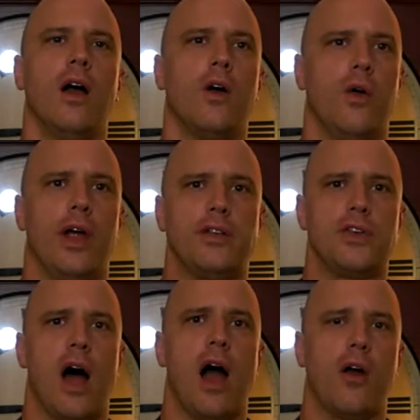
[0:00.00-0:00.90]
Great.
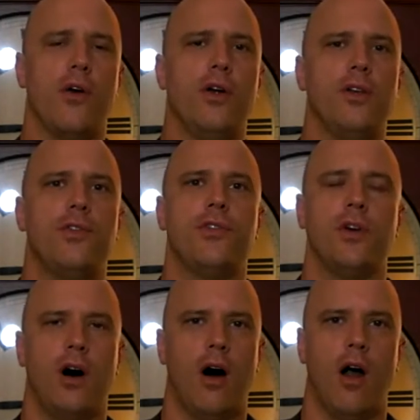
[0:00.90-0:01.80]

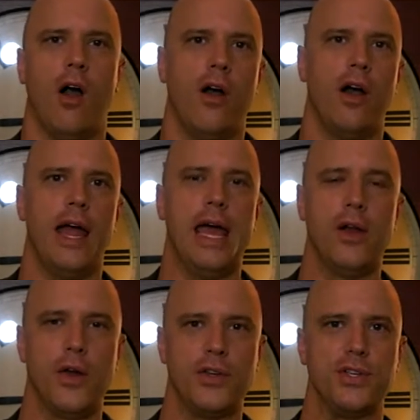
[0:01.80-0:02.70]
Chakras are
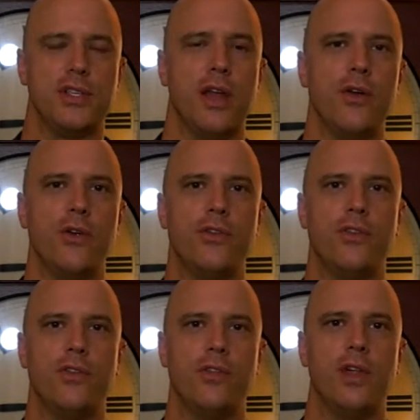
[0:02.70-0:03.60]
energy centers